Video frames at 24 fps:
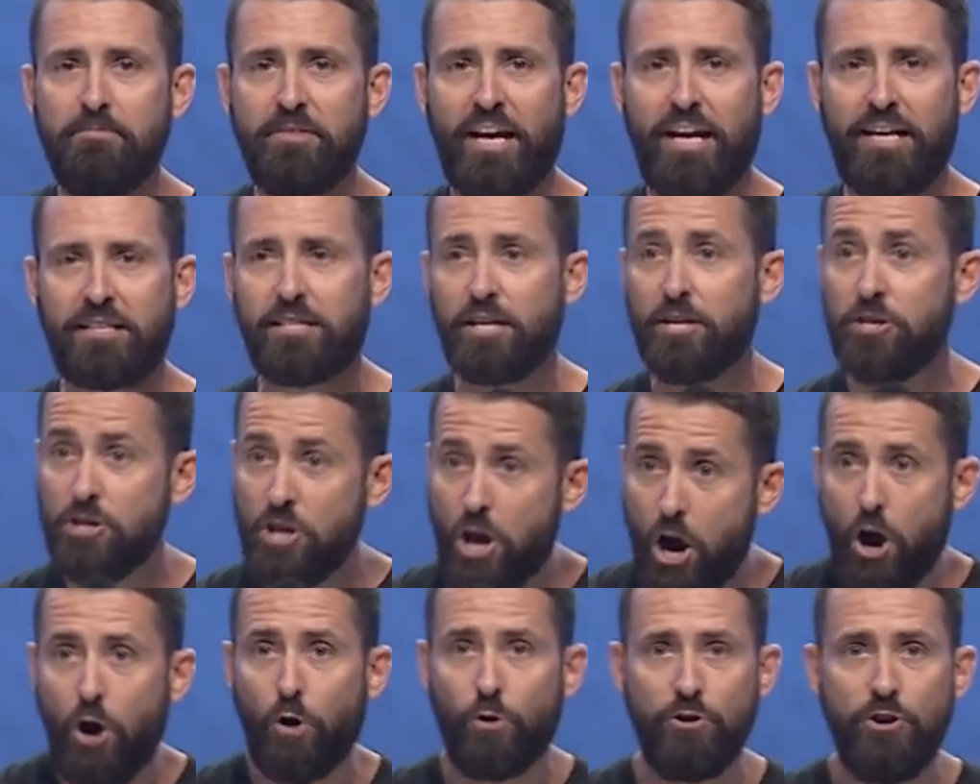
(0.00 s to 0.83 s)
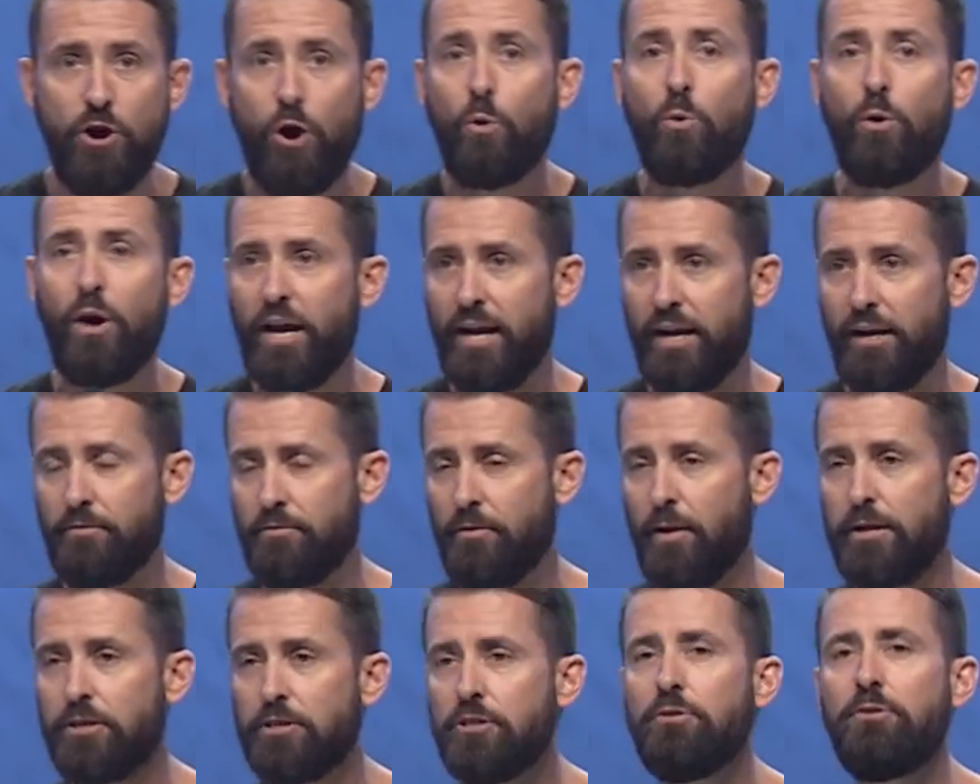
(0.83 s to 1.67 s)
And I said, no, no way
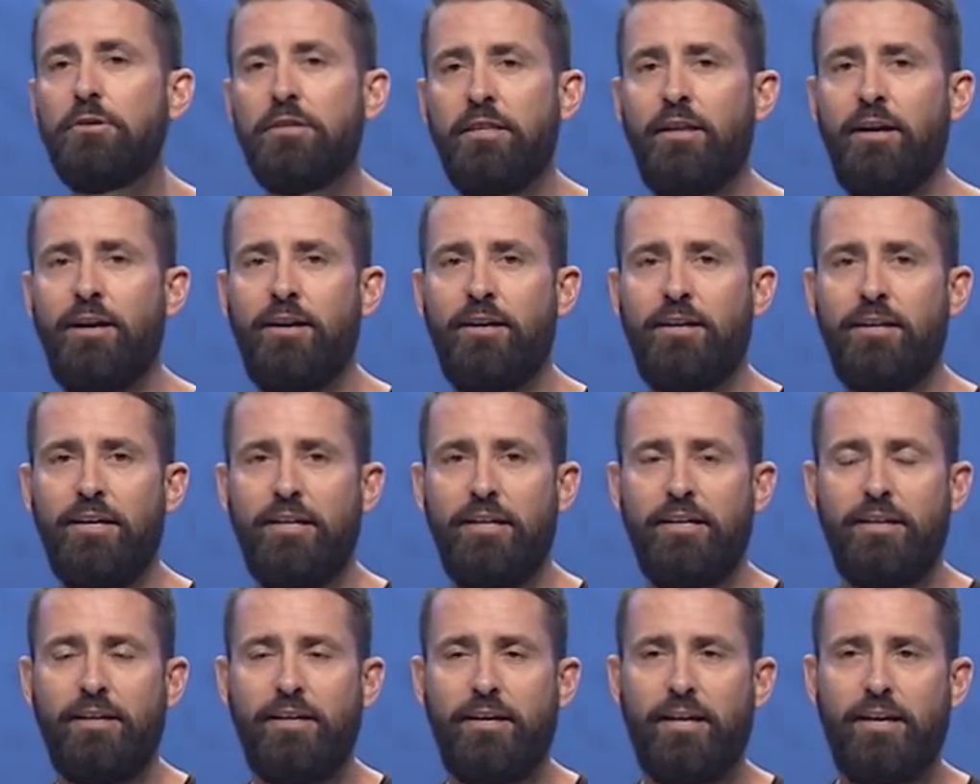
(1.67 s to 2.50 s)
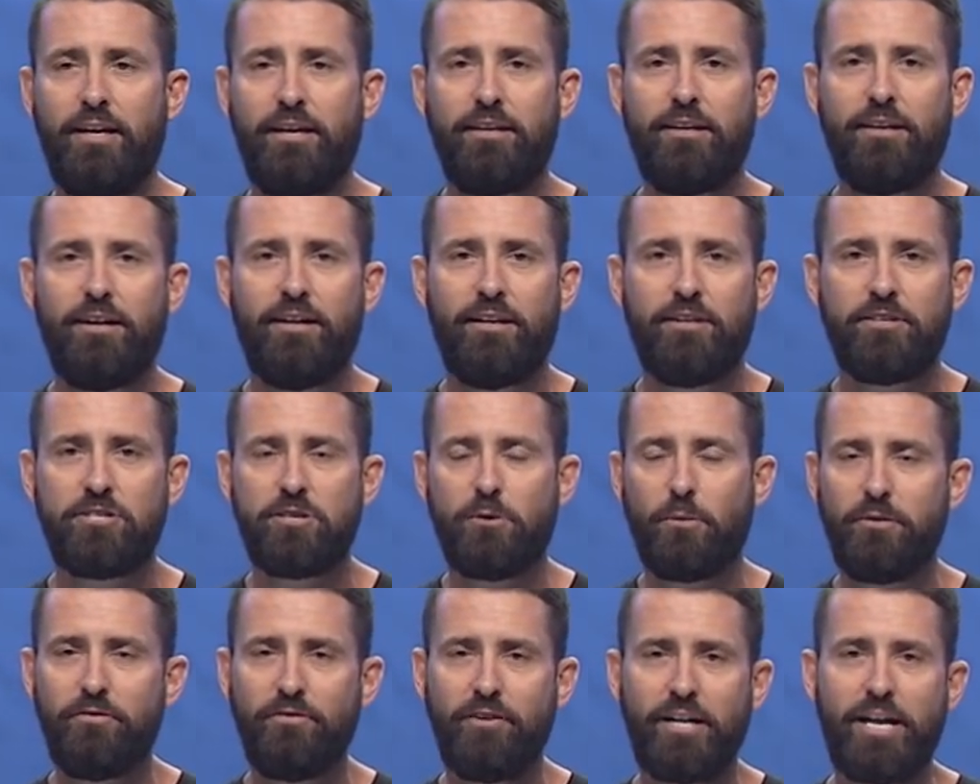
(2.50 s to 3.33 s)
am I doing that. And uh,
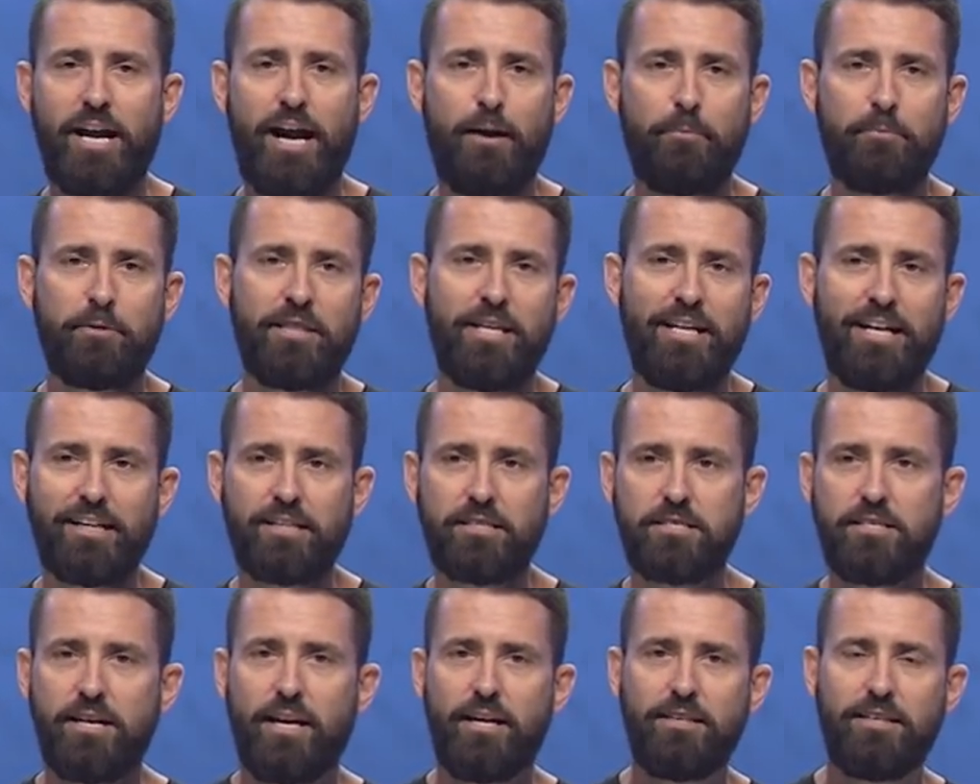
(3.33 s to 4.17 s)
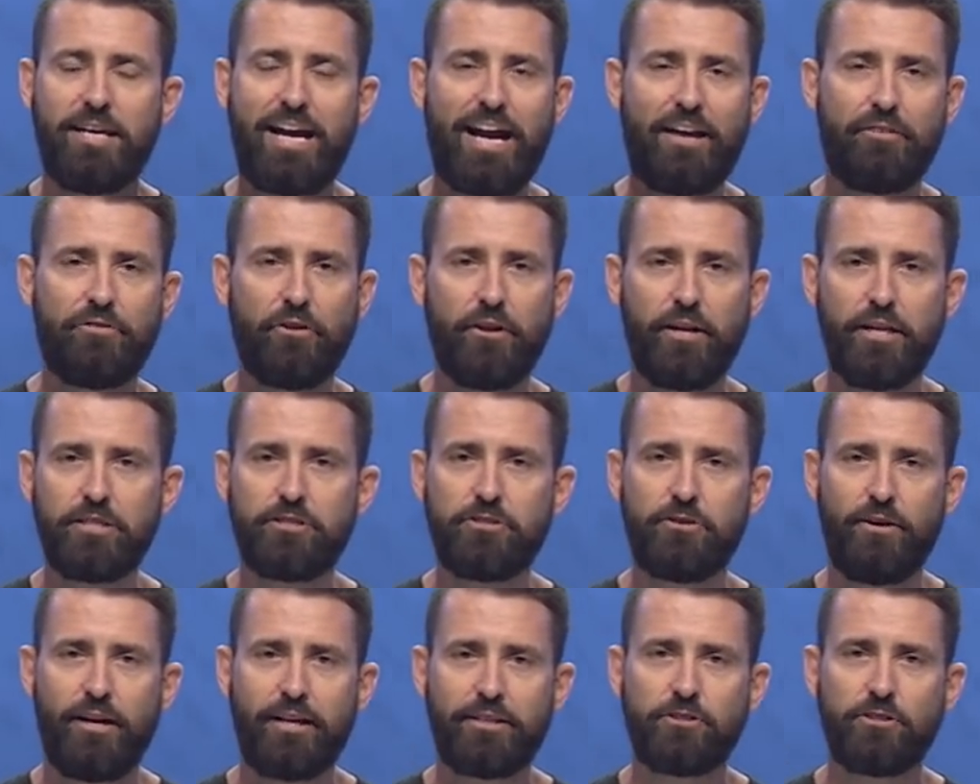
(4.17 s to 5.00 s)
she wasn't very happy. The next day, the athletic
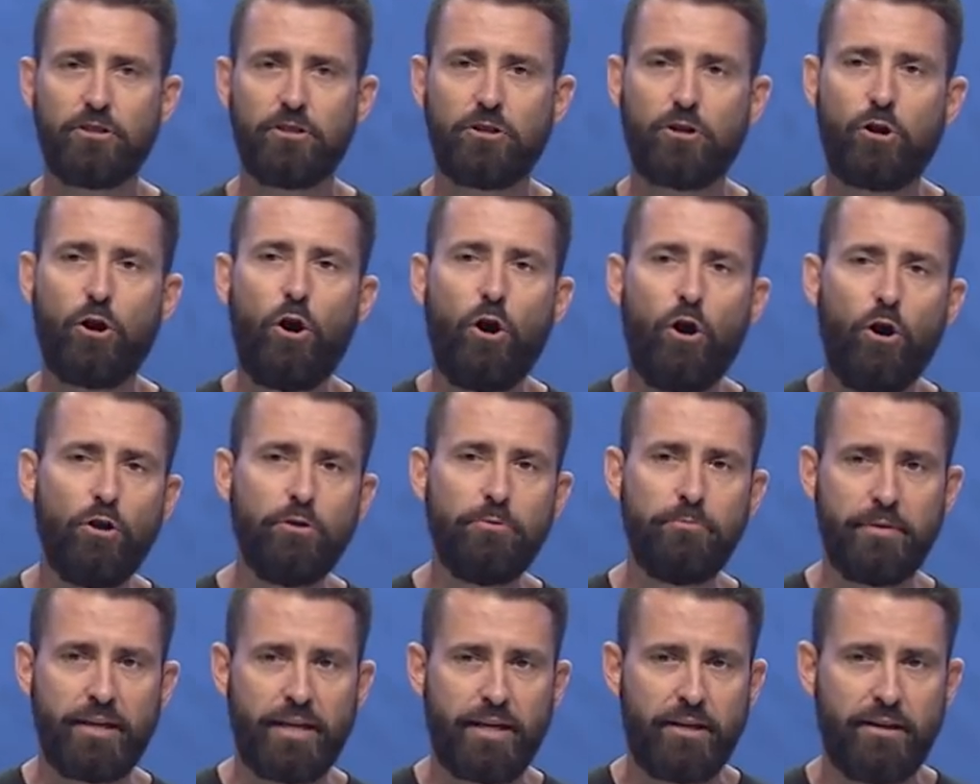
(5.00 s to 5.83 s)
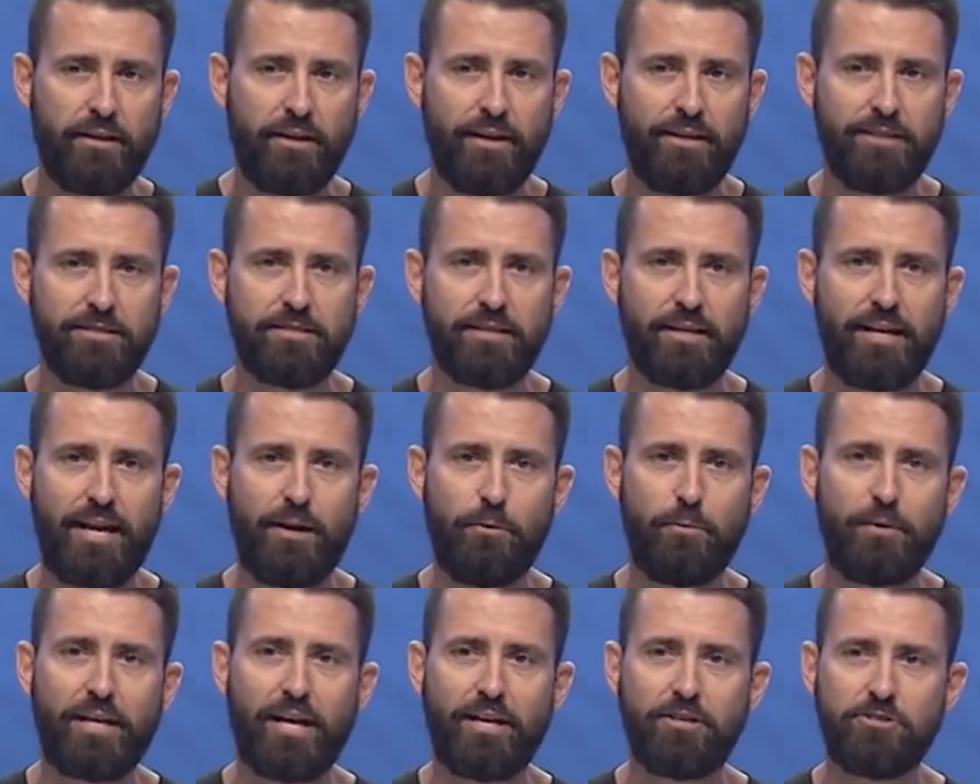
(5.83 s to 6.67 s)
director called me and said,
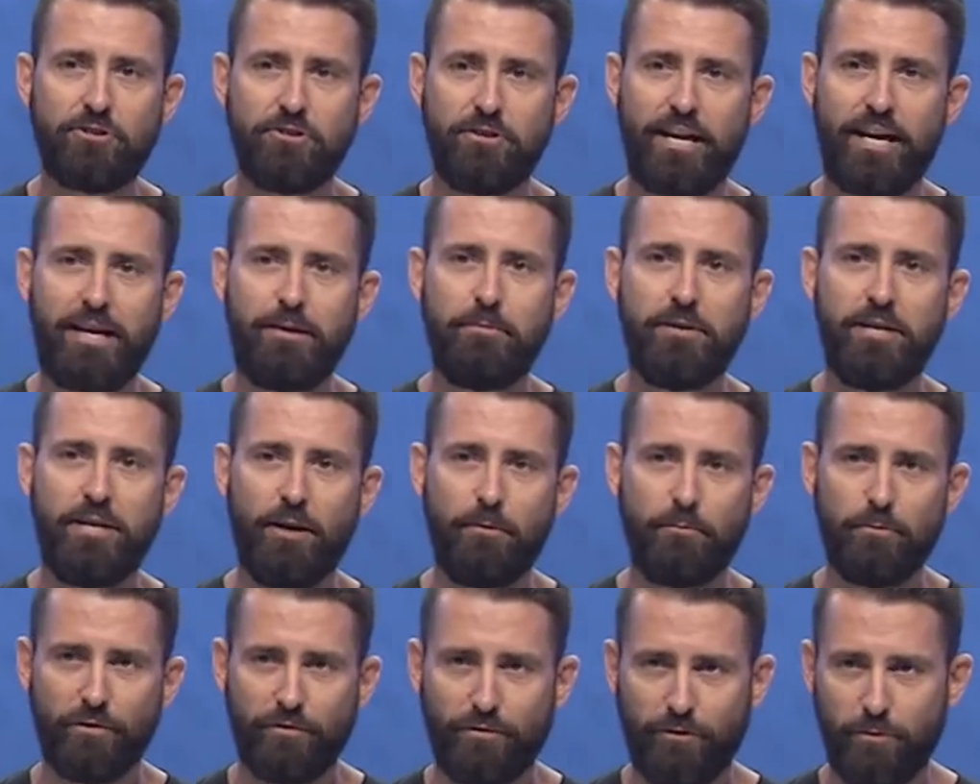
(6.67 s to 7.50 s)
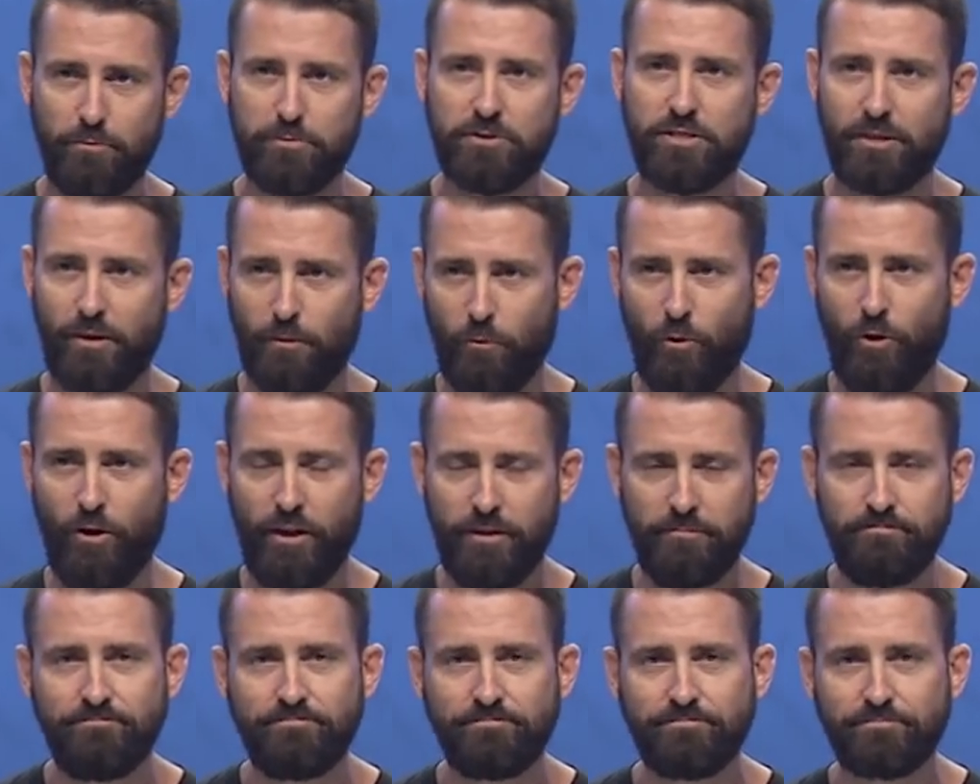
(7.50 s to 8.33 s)
hey, we got your name and number from
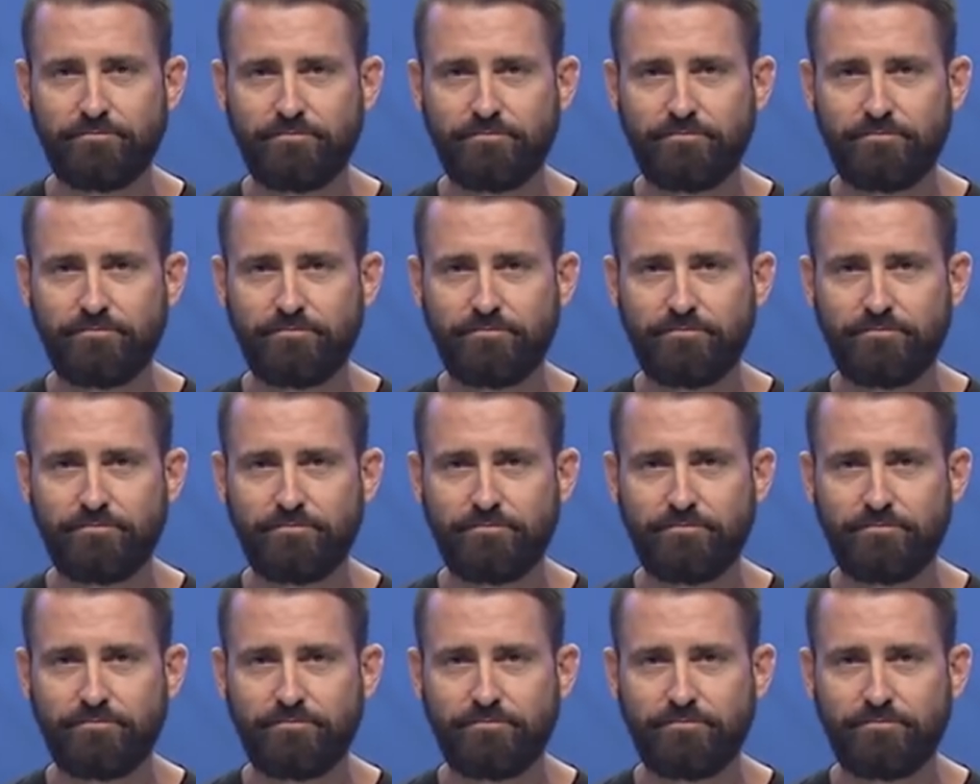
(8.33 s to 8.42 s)
someone.